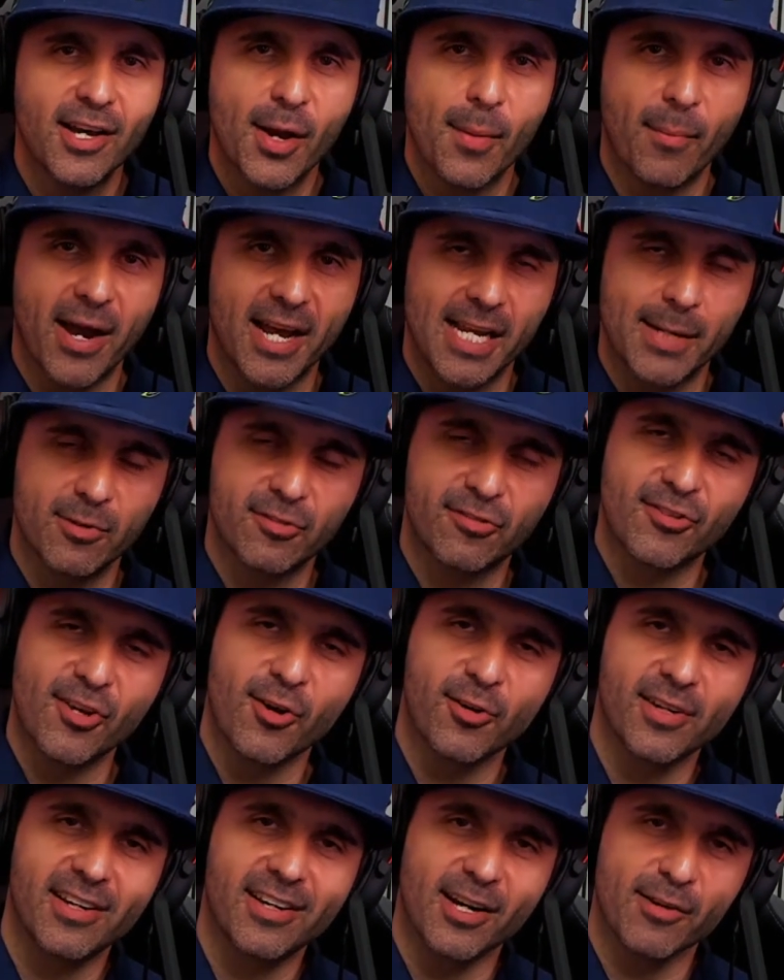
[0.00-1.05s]
My name is
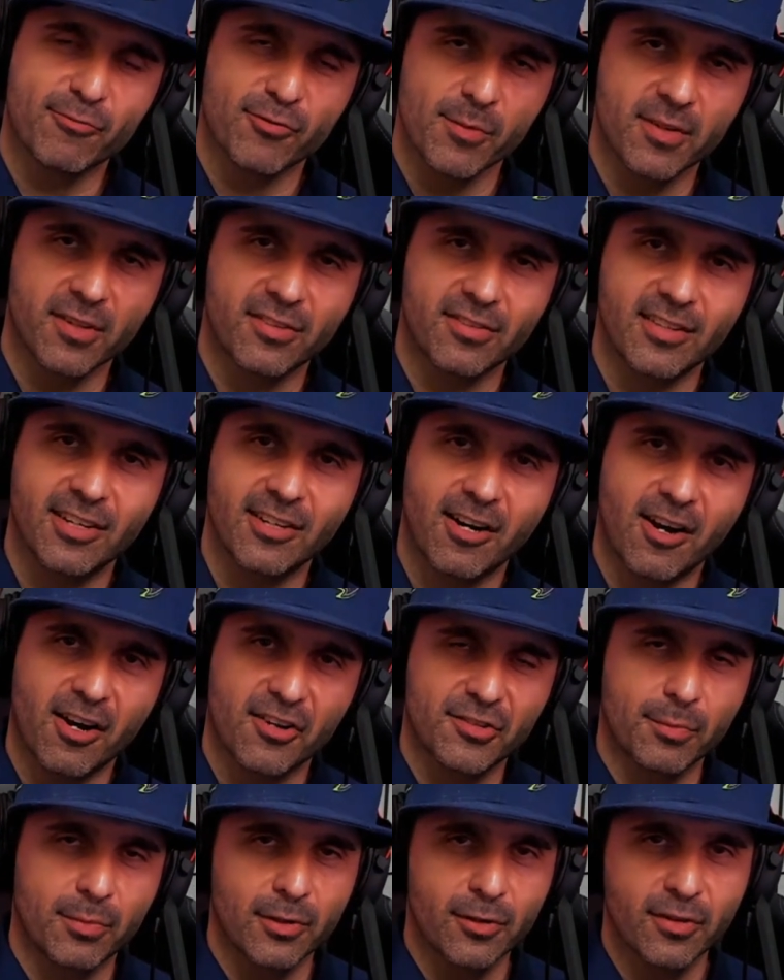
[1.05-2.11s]
Tony, I'm from the
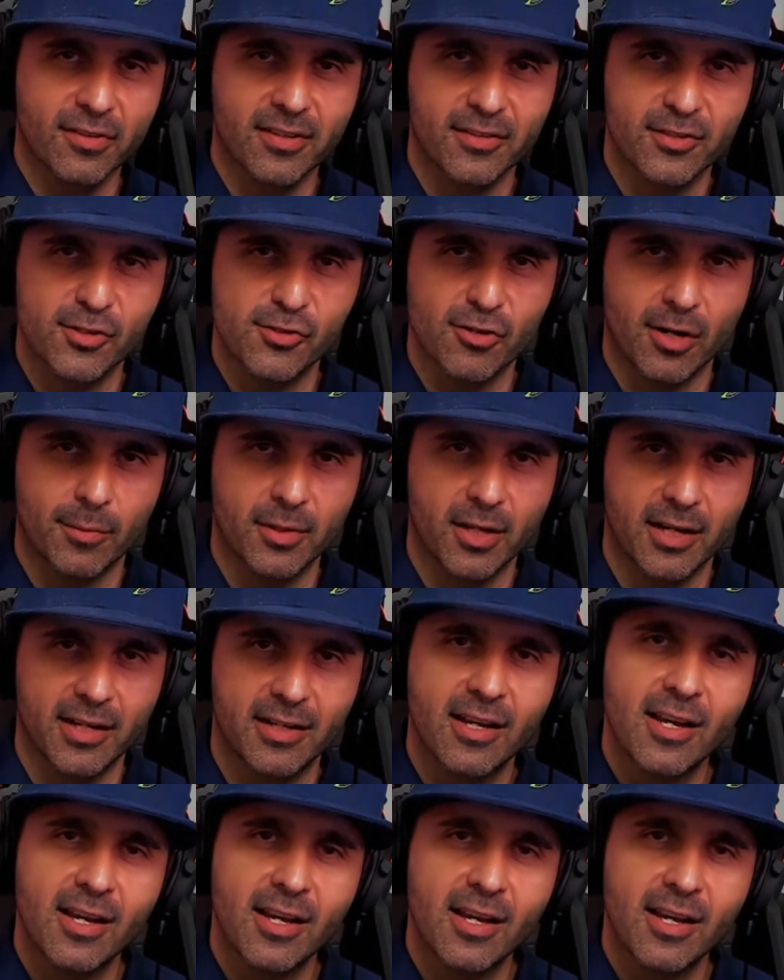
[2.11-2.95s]
Seahawks Blue Thunder drumline.